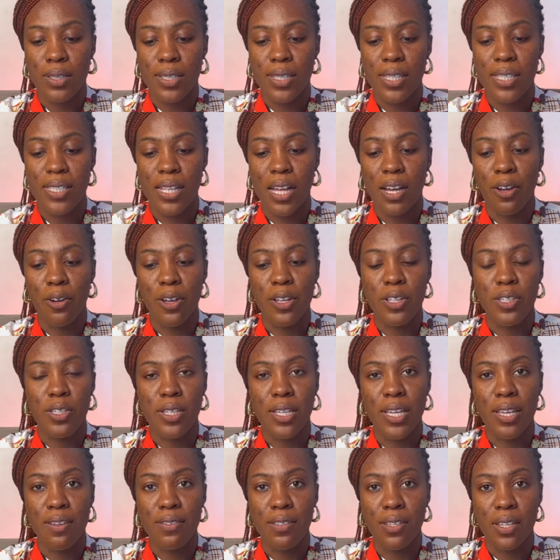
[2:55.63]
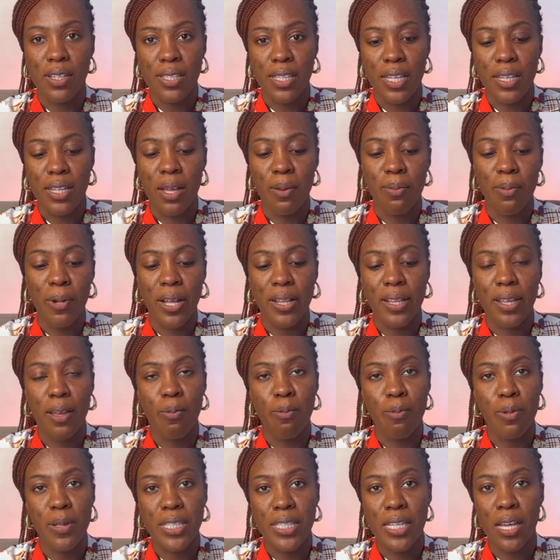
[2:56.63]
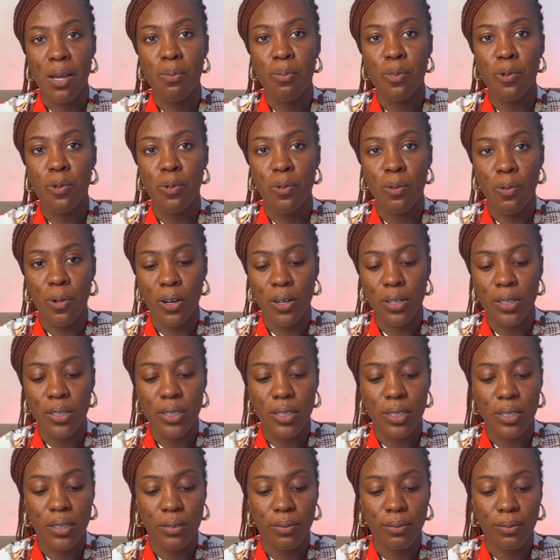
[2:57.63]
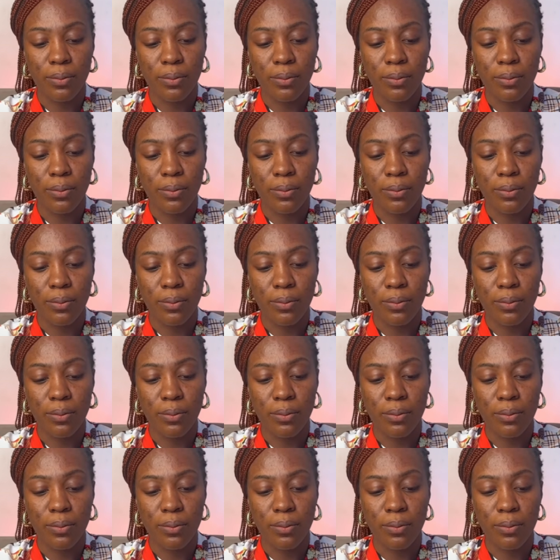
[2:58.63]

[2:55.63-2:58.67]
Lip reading: and equitable world.